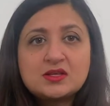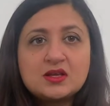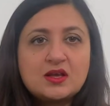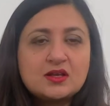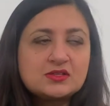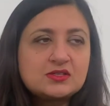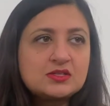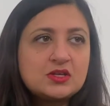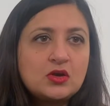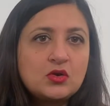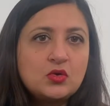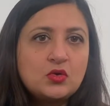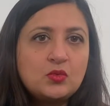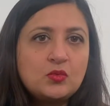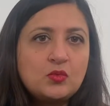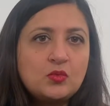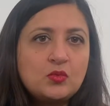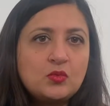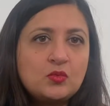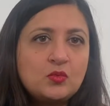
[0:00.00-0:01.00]

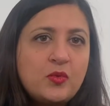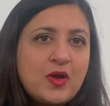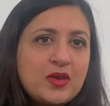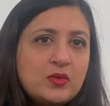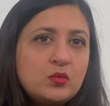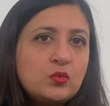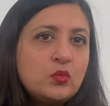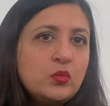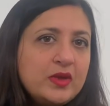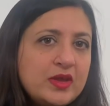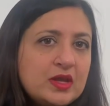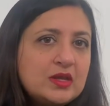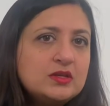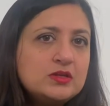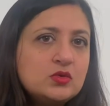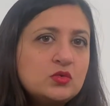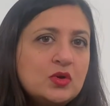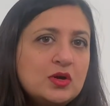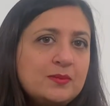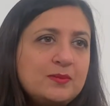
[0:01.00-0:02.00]
So when we
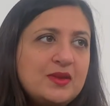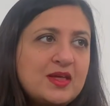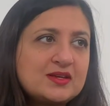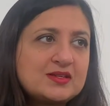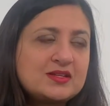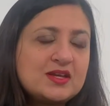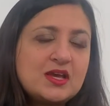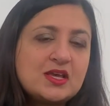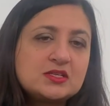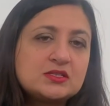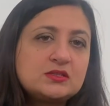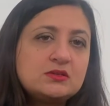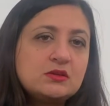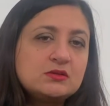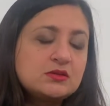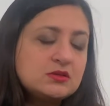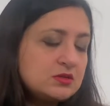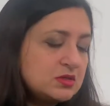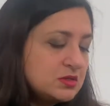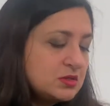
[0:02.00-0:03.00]
do a blood test, not
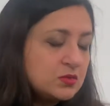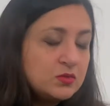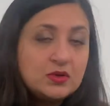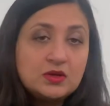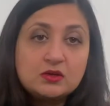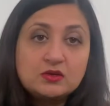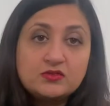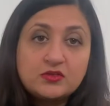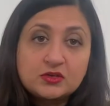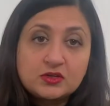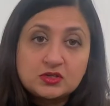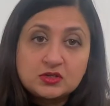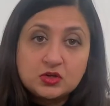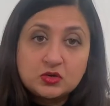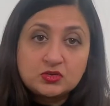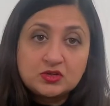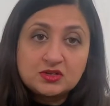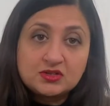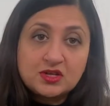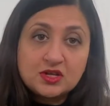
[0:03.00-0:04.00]
only do we look for the
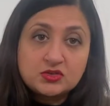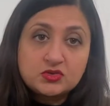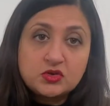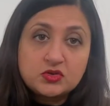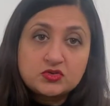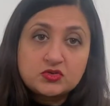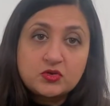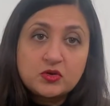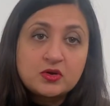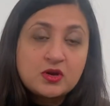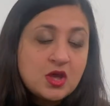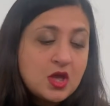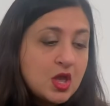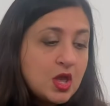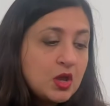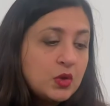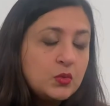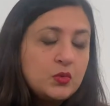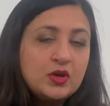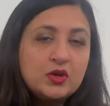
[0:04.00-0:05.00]
total testosterone,
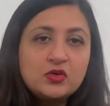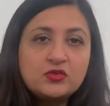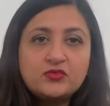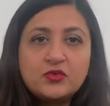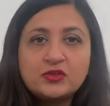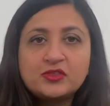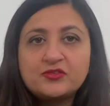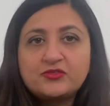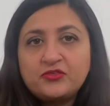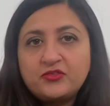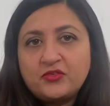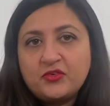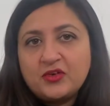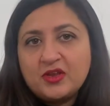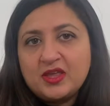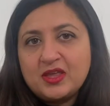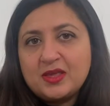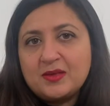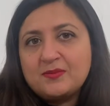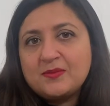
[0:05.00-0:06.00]
we look for the
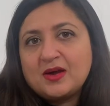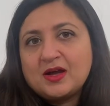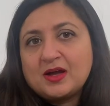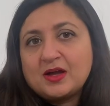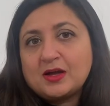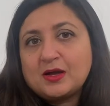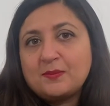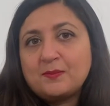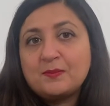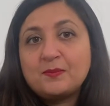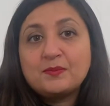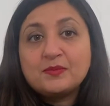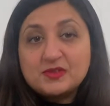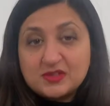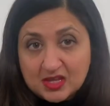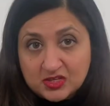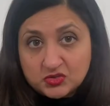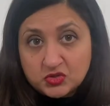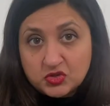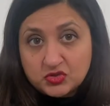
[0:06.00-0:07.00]
free
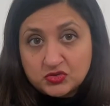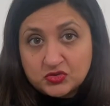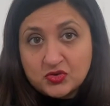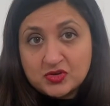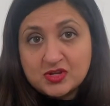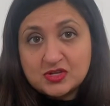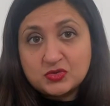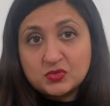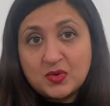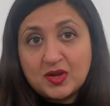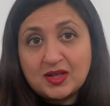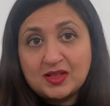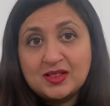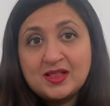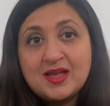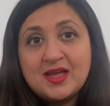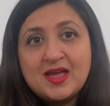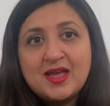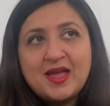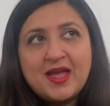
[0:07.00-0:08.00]
testosterone as well.
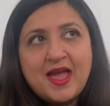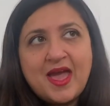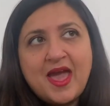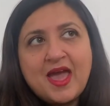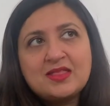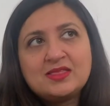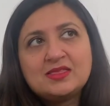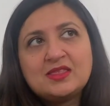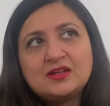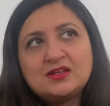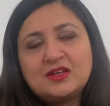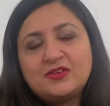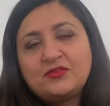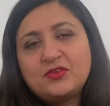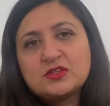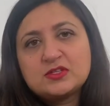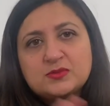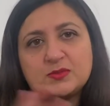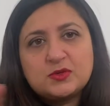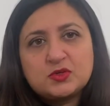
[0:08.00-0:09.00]
And the
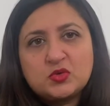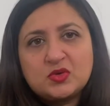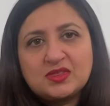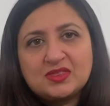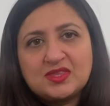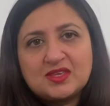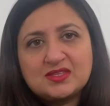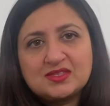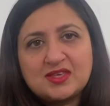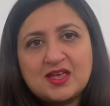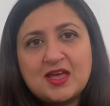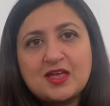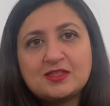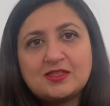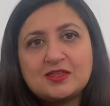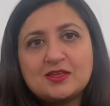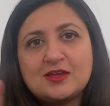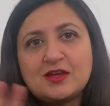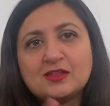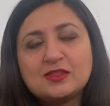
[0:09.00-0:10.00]
difference between this and
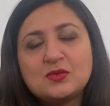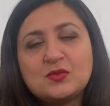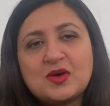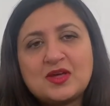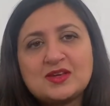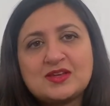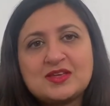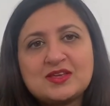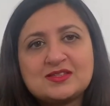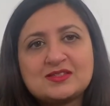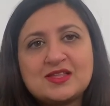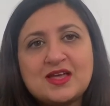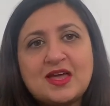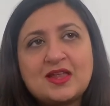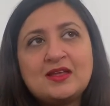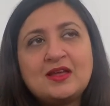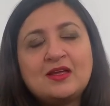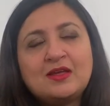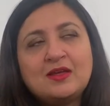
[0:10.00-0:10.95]
the other one is that